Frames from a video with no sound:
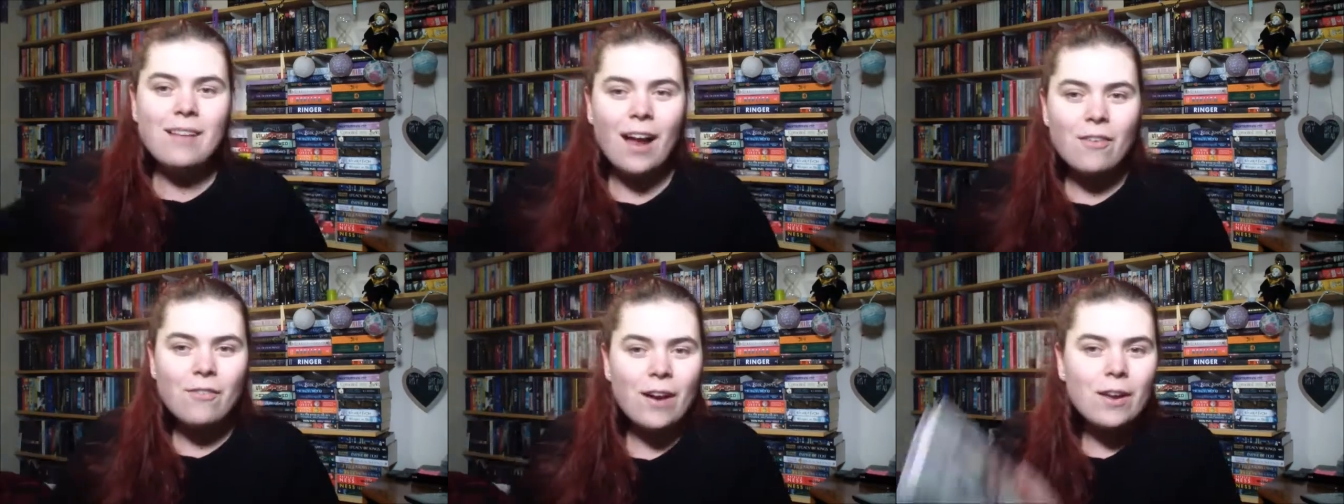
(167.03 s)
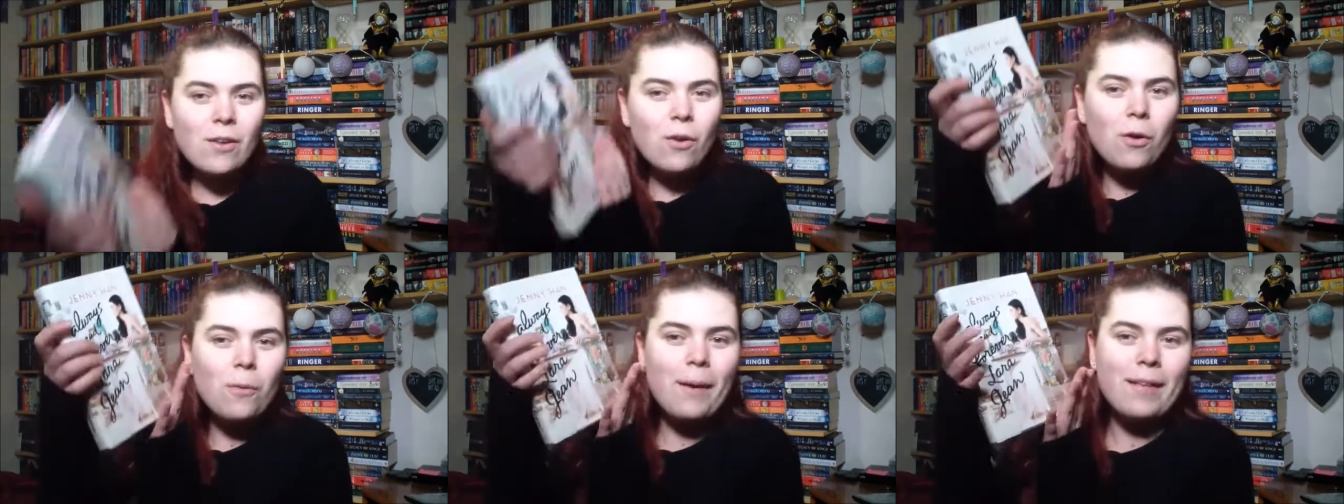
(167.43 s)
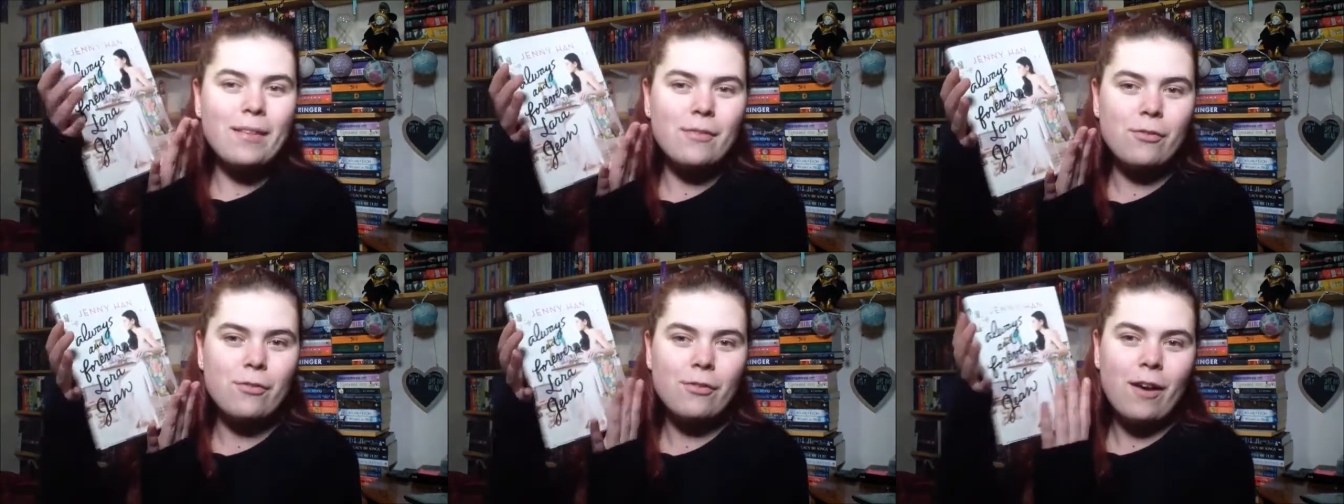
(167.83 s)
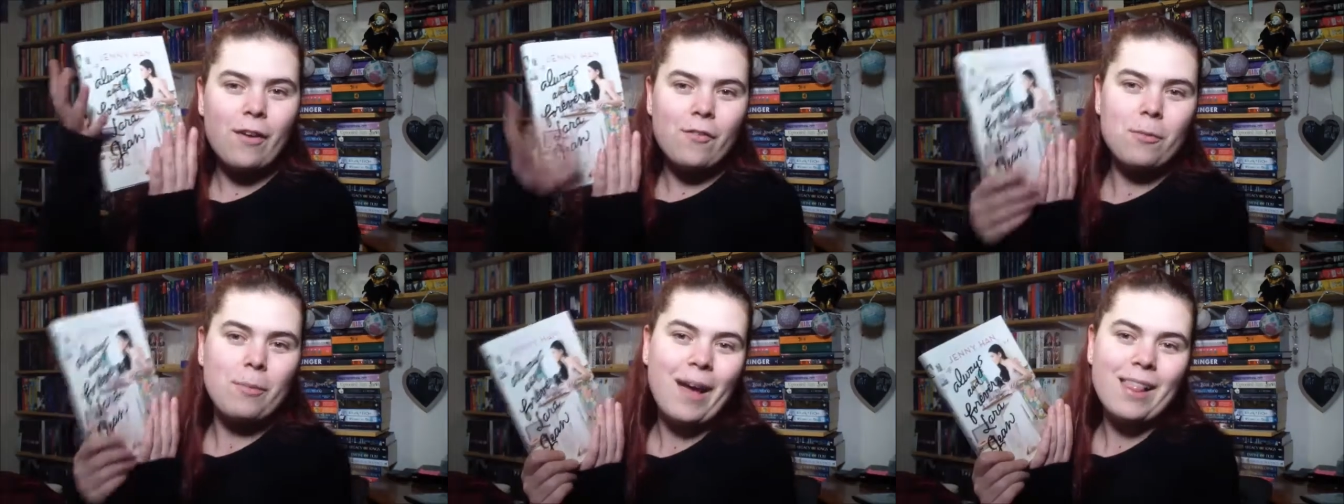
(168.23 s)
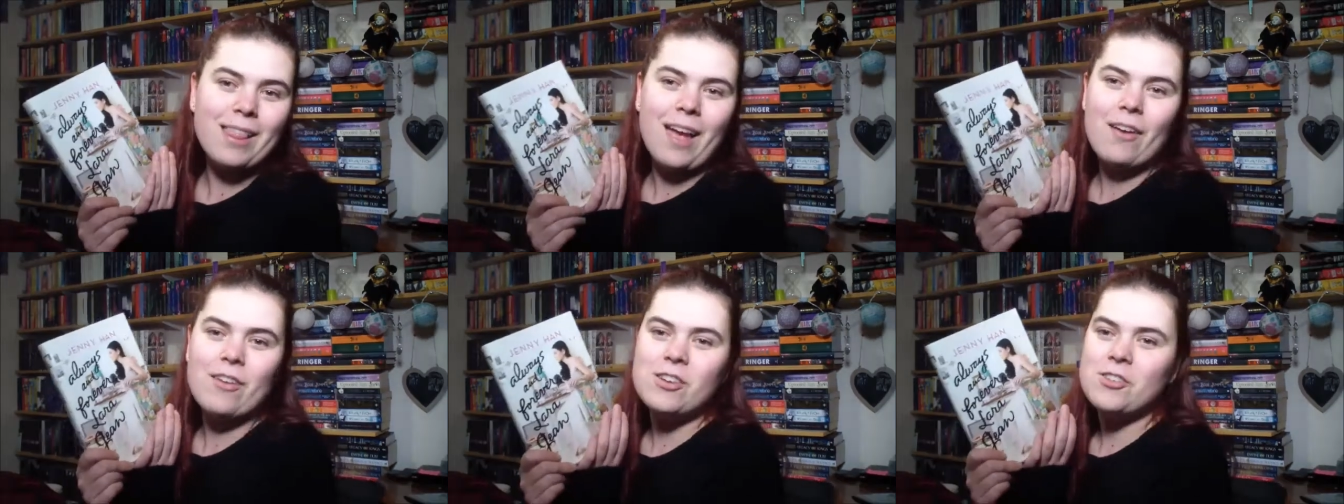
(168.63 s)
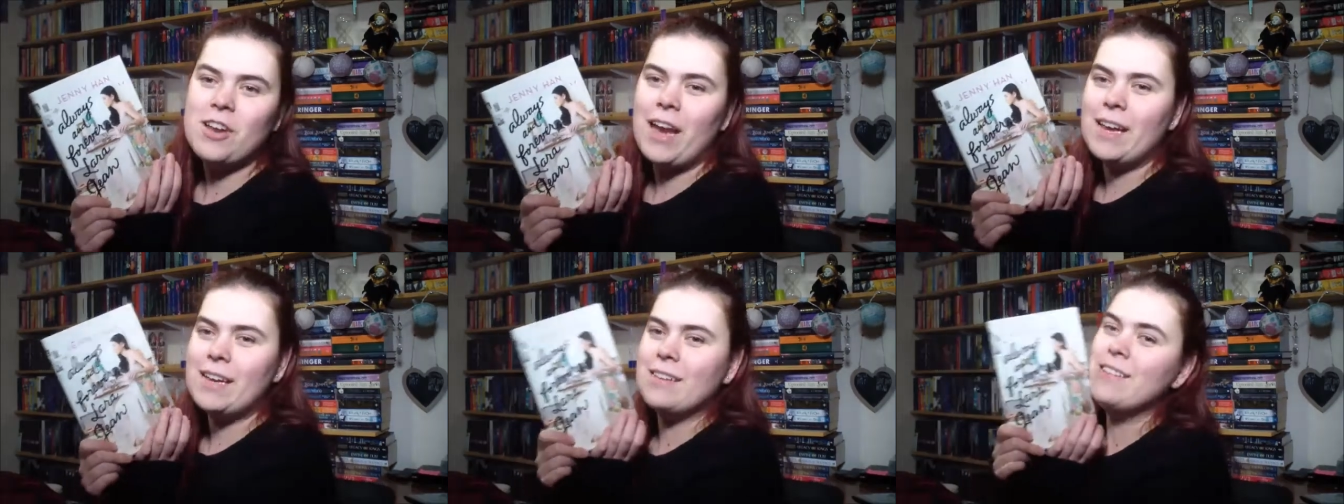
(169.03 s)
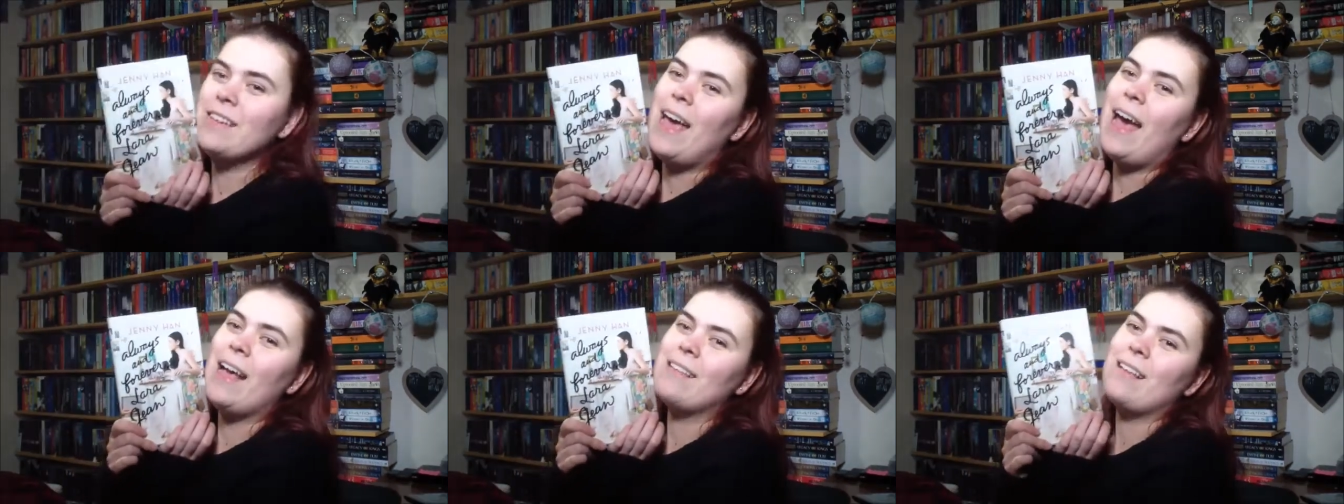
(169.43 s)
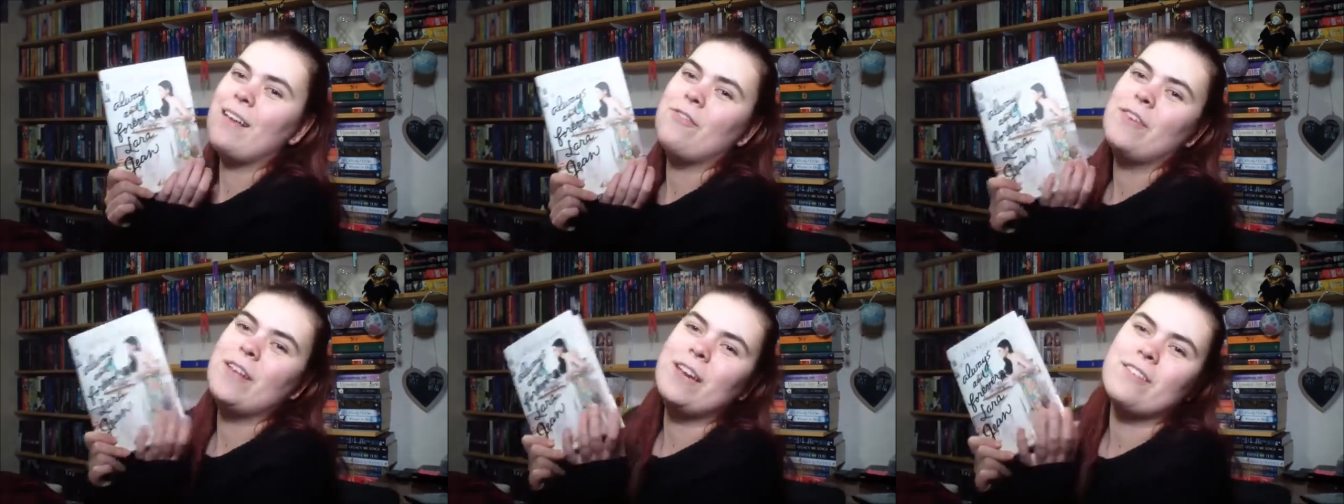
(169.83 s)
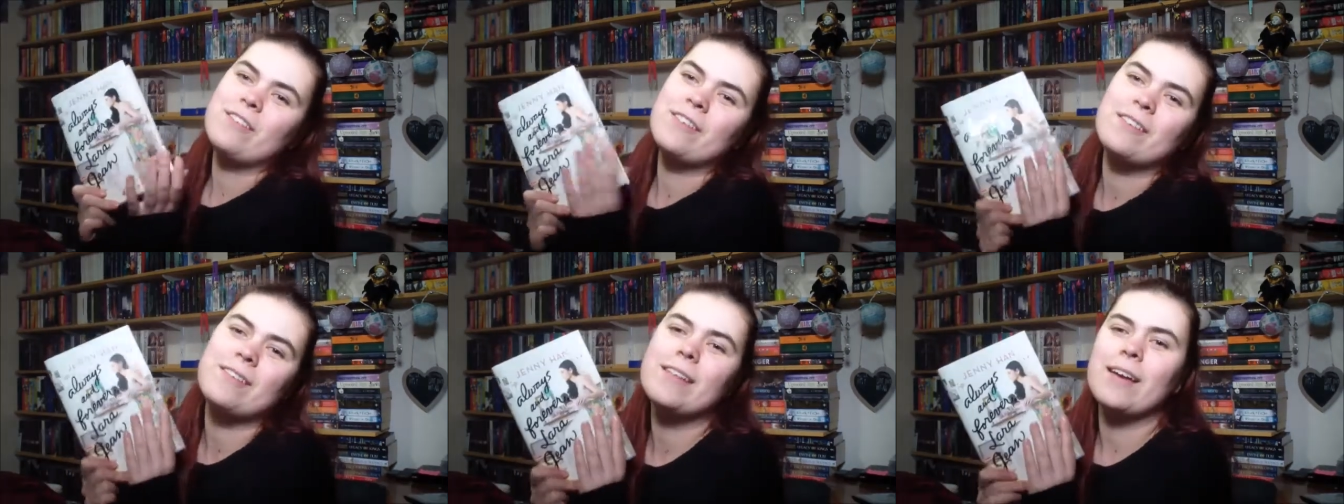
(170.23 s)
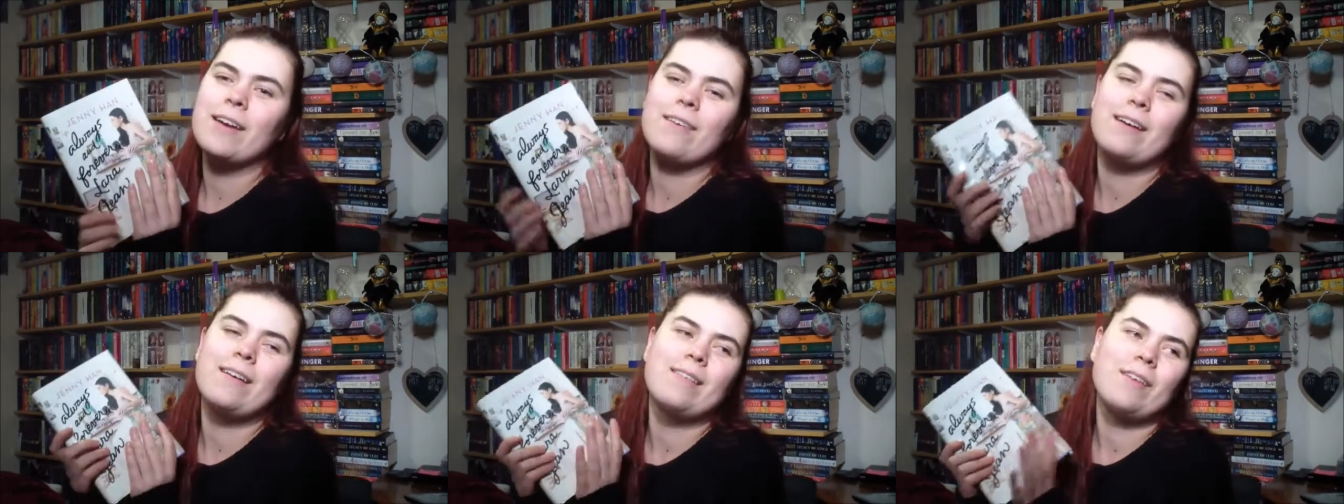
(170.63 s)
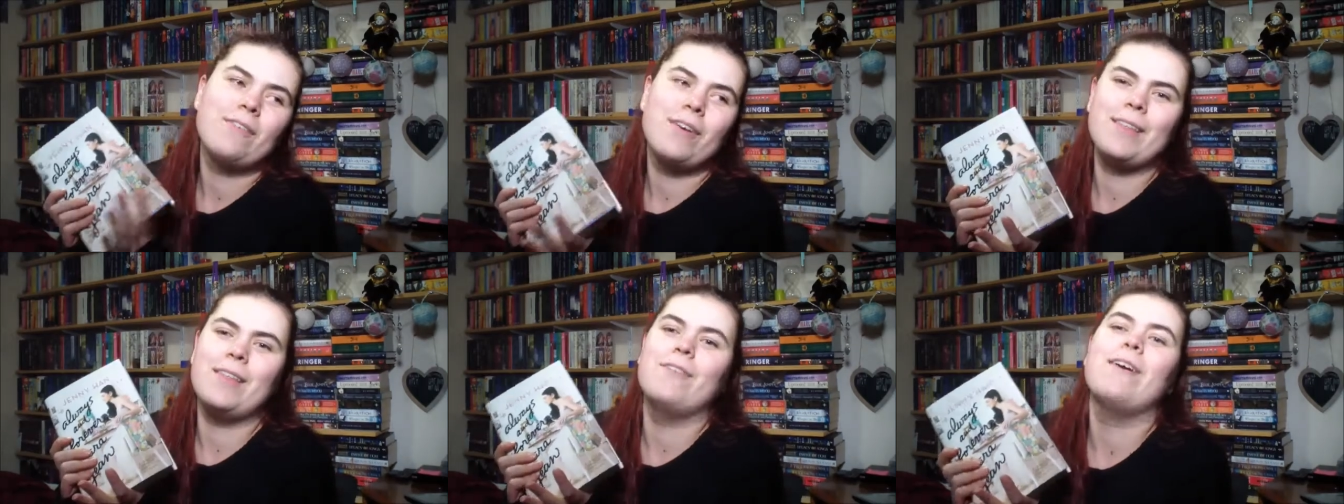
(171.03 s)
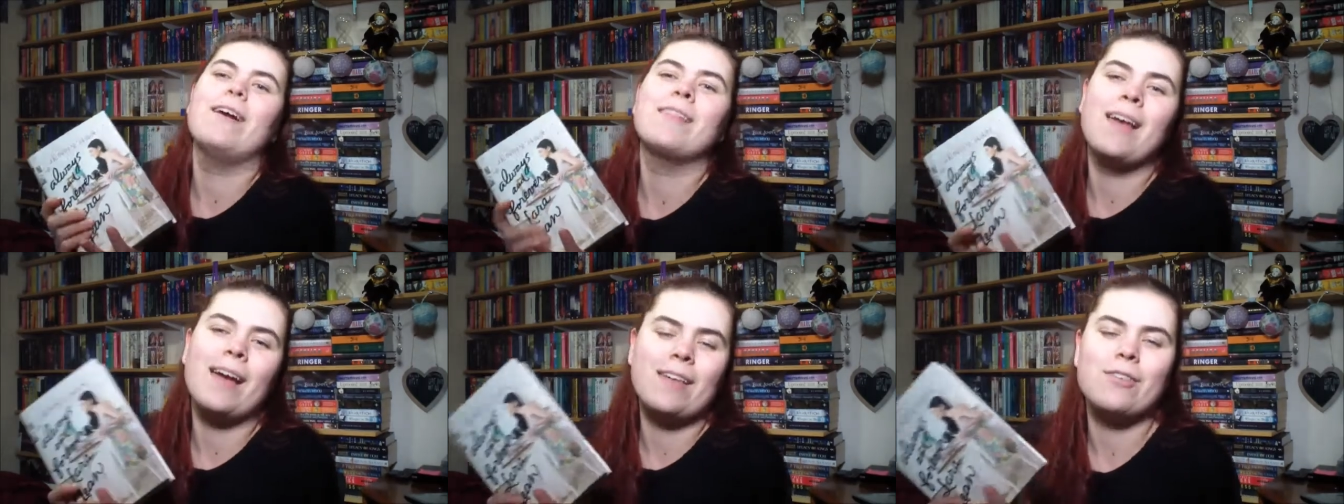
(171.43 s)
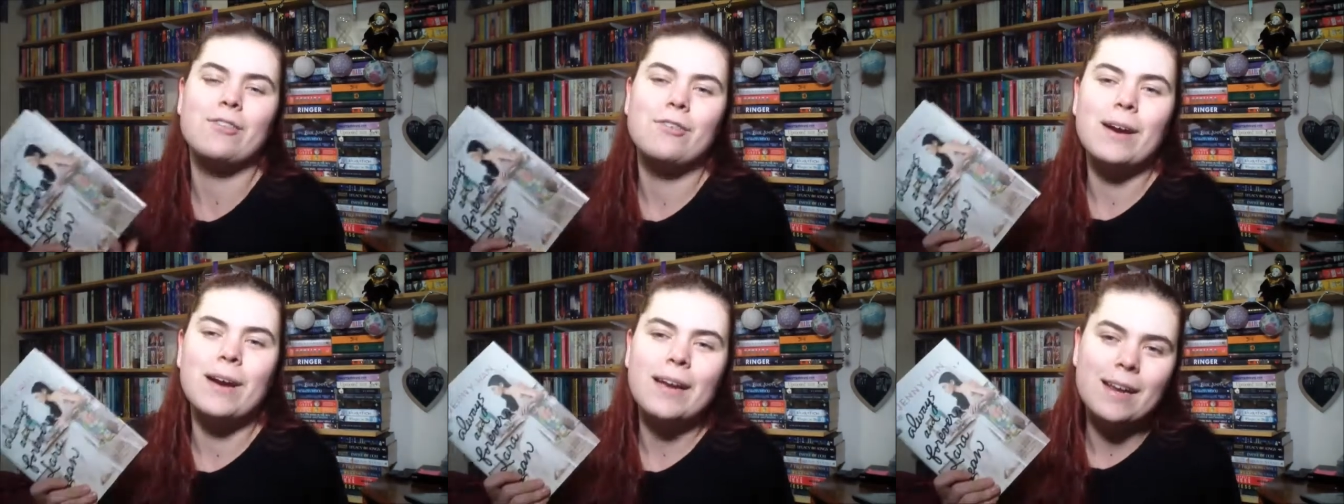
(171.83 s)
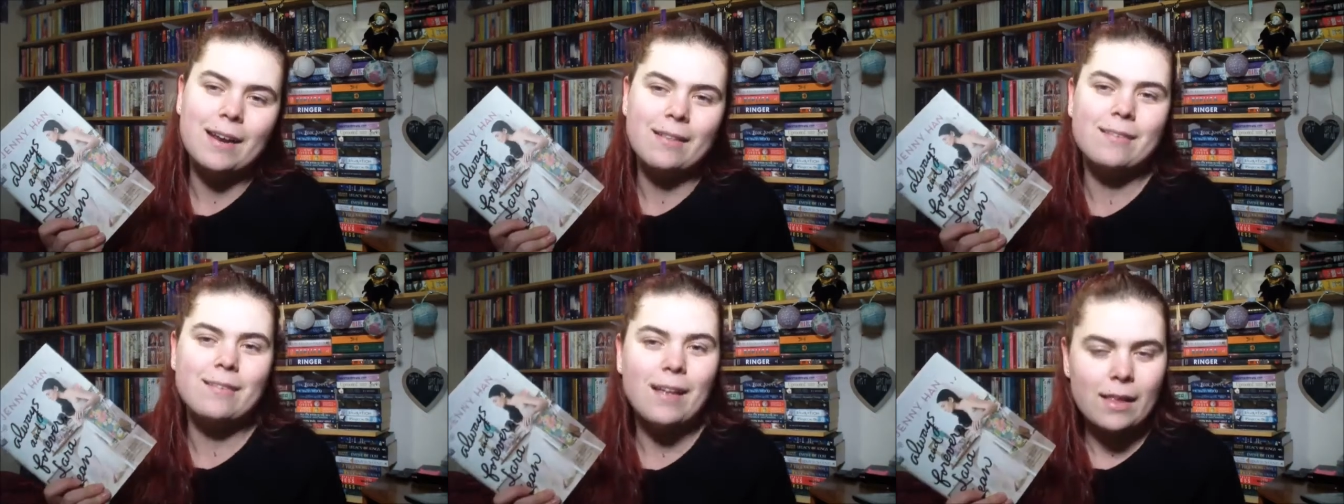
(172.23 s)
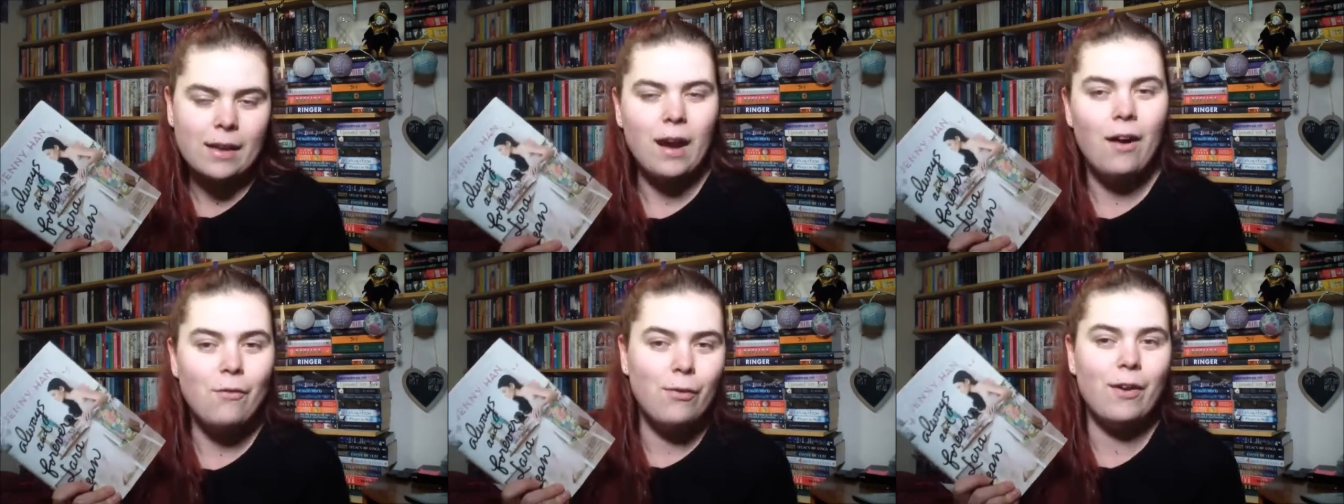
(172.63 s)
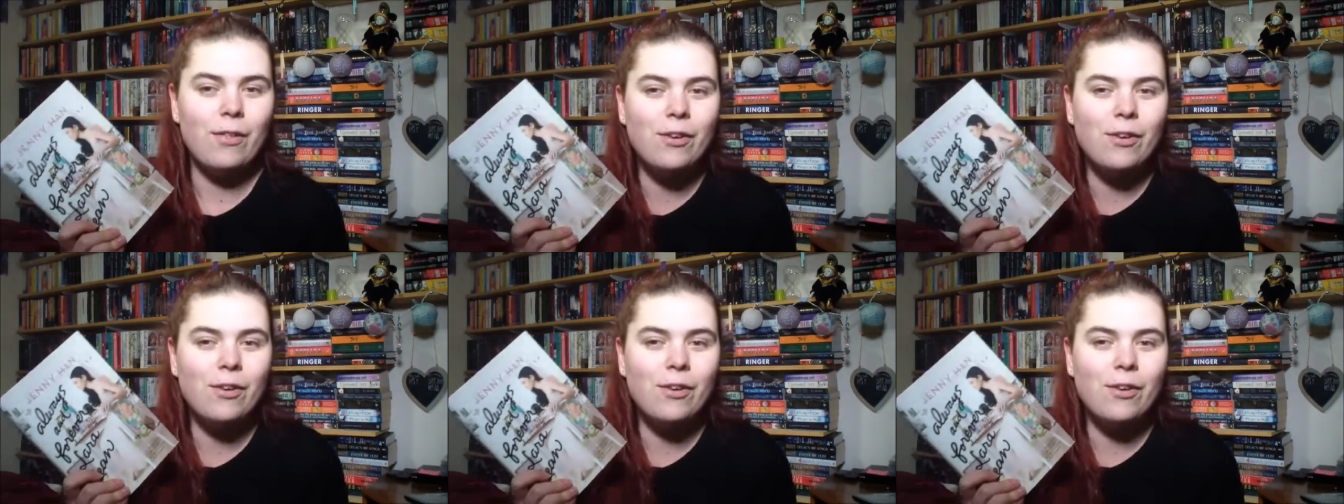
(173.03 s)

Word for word: I read Always and Forever by Lara Jean, and yes, I finished a series. I've only read like three, and it's nearly halfway